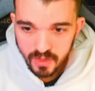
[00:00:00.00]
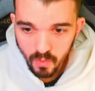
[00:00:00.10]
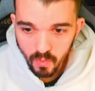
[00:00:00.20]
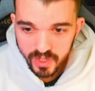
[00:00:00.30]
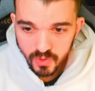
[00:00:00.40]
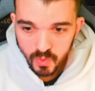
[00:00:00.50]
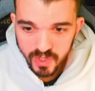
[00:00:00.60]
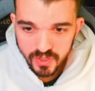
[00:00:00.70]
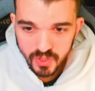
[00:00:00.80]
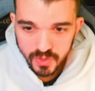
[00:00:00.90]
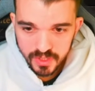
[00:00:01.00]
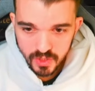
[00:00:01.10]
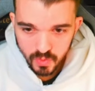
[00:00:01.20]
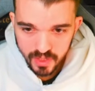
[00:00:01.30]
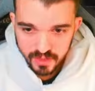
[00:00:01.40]
So we don't want to use
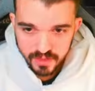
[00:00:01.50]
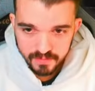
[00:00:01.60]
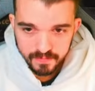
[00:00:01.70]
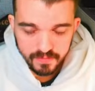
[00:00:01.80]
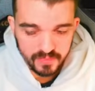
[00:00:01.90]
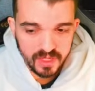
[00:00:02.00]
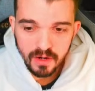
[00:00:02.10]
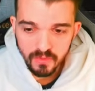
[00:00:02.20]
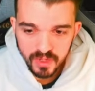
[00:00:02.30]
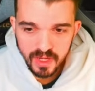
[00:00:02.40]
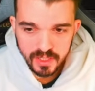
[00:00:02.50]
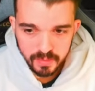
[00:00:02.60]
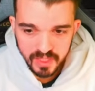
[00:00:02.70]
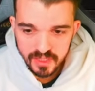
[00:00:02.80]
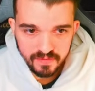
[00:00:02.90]
these ones. They are really
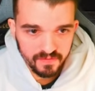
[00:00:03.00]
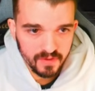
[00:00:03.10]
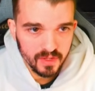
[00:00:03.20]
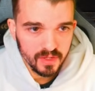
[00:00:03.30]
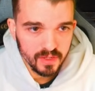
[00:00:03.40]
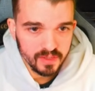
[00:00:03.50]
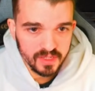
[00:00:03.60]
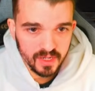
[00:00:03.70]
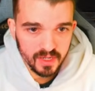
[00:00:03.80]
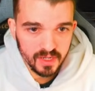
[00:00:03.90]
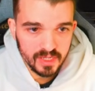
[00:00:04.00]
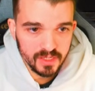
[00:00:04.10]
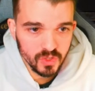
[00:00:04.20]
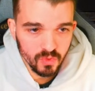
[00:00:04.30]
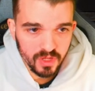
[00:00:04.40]
expensive. The
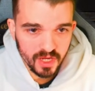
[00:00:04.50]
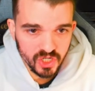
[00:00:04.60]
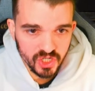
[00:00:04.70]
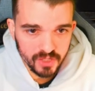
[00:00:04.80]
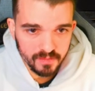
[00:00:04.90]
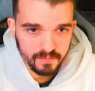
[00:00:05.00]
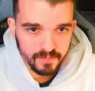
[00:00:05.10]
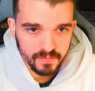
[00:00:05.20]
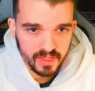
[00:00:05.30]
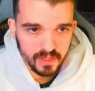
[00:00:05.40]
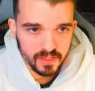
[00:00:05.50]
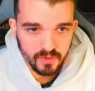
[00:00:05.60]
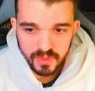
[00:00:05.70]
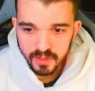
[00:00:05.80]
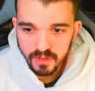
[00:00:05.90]
isolation, let's
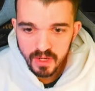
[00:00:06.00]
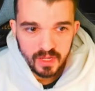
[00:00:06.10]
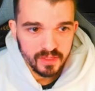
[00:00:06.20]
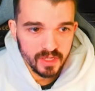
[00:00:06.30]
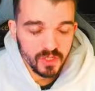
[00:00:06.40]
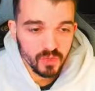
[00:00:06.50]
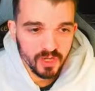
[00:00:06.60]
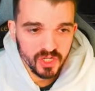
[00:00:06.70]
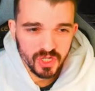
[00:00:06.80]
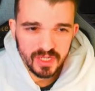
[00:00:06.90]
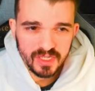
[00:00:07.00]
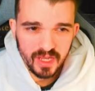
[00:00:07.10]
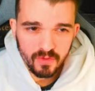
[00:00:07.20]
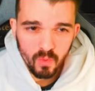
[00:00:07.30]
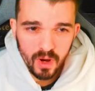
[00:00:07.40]
go here. The isolation is
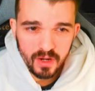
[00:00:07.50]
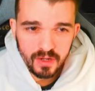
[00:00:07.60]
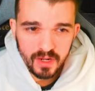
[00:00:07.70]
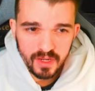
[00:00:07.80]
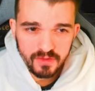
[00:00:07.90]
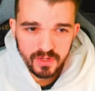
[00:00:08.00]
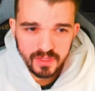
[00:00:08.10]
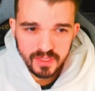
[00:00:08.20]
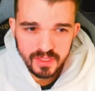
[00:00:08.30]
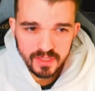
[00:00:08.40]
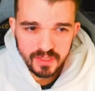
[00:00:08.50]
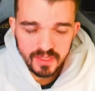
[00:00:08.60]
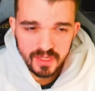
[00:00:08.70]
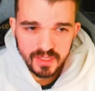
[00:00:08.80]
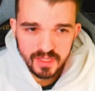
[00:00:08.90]
like
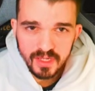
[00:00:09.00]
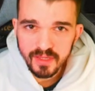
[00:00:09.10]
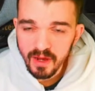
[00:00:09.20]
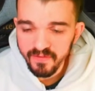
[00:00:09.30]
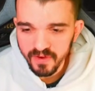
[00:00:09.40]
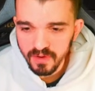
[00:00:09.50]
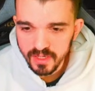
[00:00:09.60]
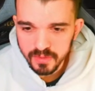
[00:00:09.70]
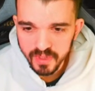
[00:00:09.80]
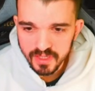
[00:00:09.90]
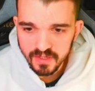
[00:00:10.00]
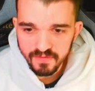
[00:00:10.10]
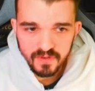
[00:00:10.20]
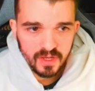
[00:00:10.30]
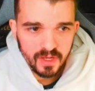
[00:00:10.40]
160. They are very
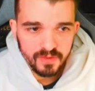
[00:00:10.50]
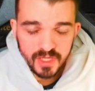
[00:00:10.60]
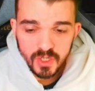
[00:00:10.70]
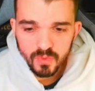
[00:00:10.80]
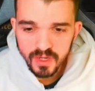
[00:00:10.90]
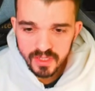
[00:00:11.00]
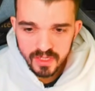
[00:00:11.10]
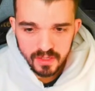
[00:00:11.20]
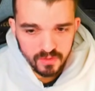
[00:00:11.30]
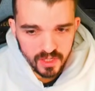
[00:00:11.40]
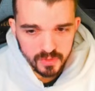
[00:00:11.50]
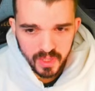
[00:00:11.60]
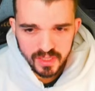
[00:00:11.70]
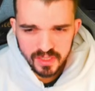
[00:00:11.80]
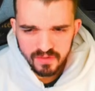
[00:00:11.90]
expensive. This one is also
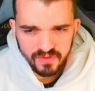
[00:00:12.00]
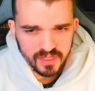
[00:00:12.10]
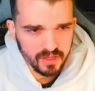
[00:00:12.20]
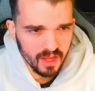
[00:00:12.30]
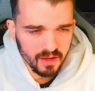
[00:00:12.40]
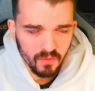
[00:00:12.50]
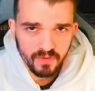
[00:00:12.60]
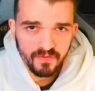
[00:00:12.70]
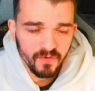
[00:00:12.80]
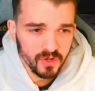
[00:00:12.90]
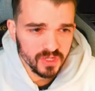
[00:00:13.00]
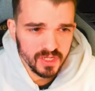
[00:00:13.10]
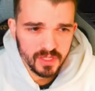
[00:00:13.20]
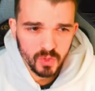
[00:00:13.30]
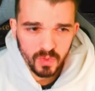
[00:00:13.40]
expensive. It's like around
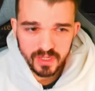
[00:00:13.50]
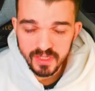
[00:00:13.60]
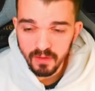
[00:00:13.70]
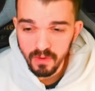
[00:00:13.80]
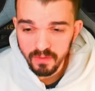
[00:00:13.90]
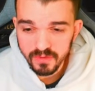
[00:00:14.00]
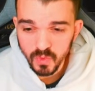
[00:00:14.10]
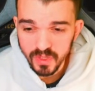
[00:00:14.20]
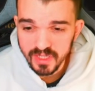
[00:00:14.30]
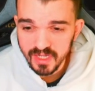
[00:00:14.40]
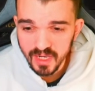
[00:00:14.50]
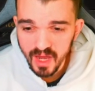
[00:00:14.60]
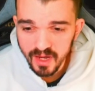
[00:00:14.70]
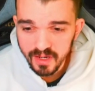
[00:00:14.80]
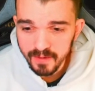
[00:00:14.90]
40. This one is around
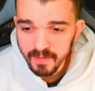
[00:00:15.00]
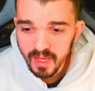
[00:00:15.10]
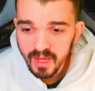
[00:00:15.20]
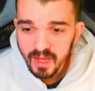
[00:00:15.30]
29.